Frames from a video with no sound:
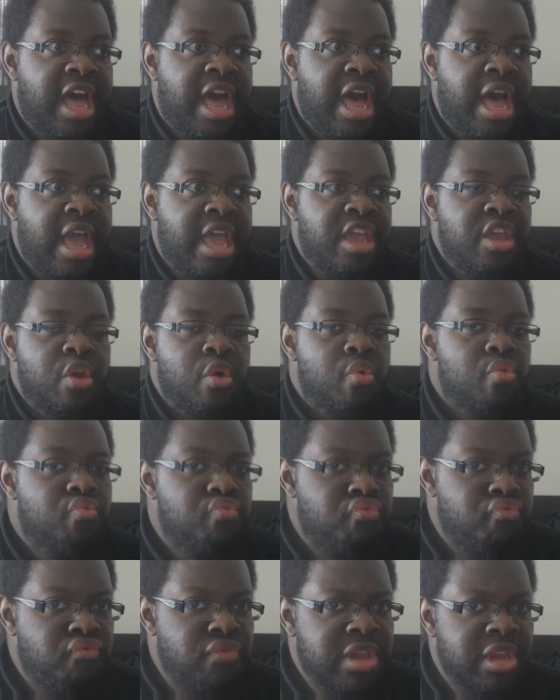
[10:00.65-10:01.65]
I
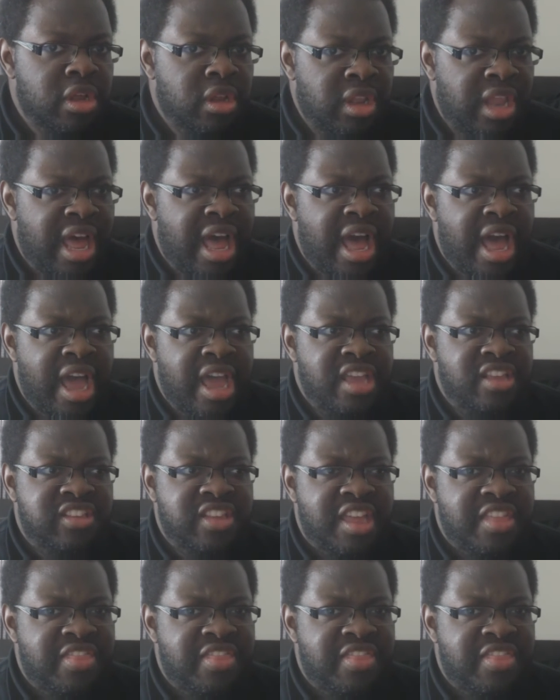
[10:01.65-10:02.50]
realize